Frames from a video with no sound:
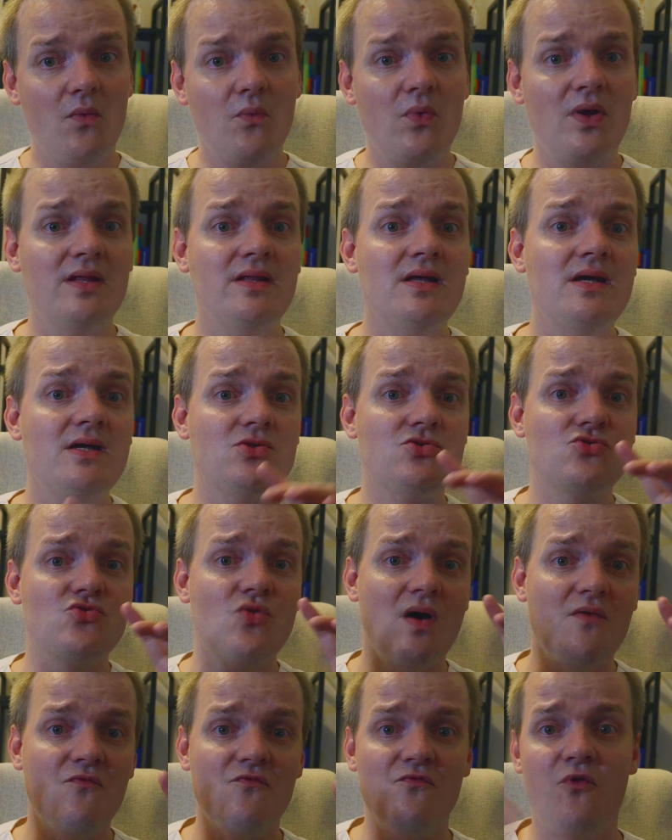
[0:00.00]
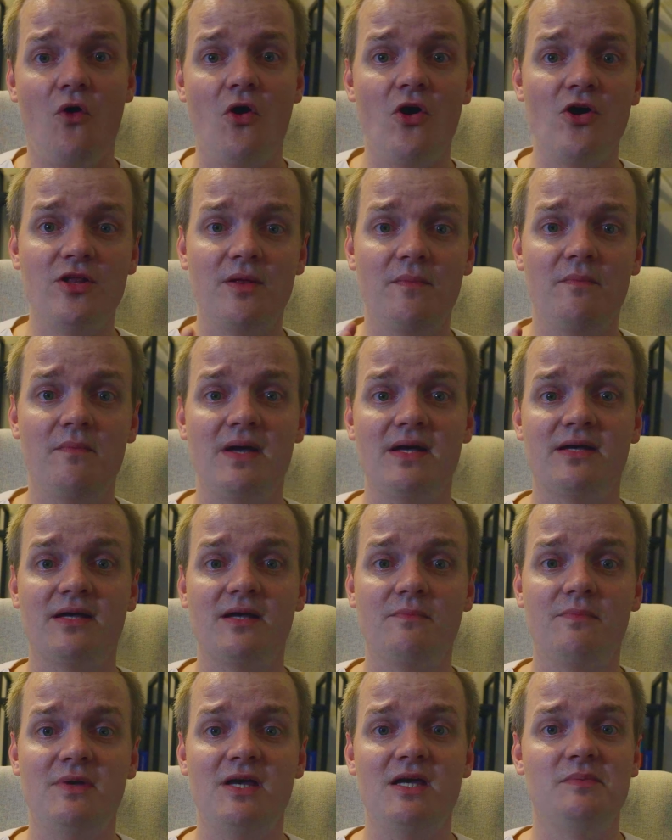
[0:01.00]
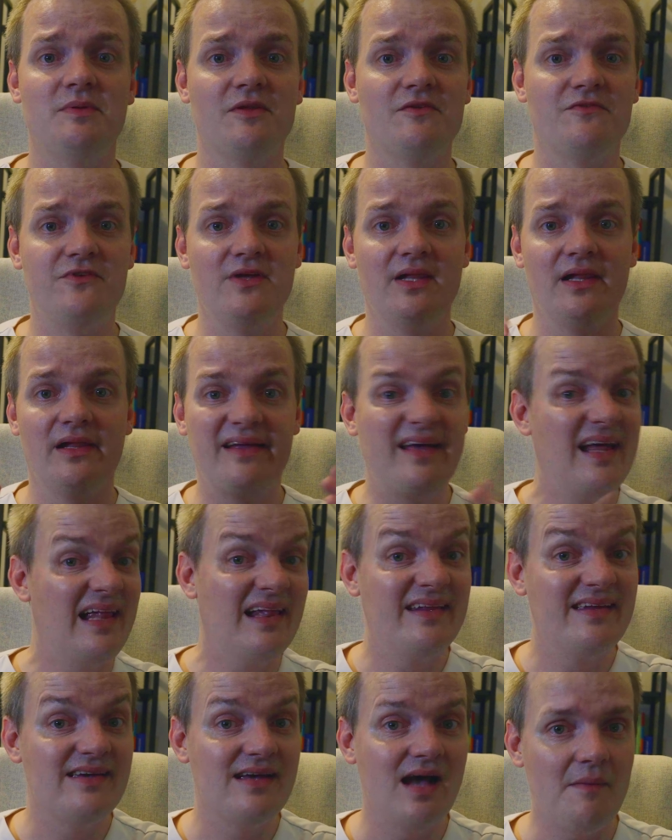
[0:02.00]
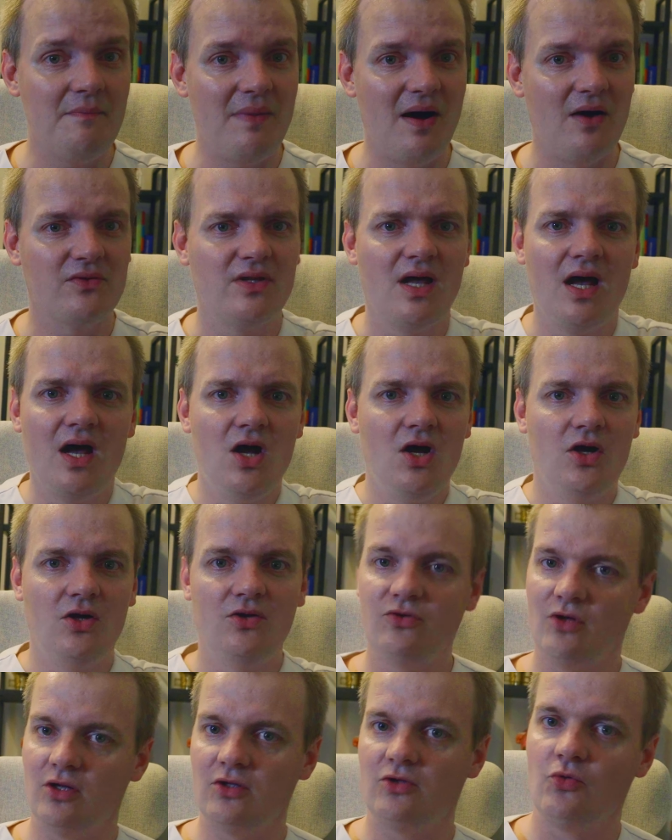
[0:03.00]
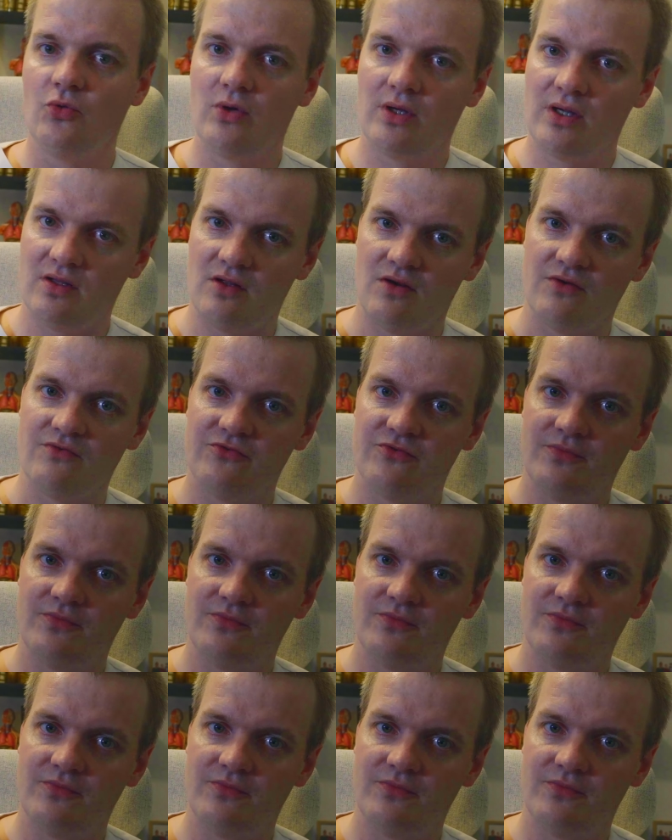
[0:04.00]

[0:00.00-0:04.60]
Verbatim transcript: We need to avoid making people feel guilty about not doing enough.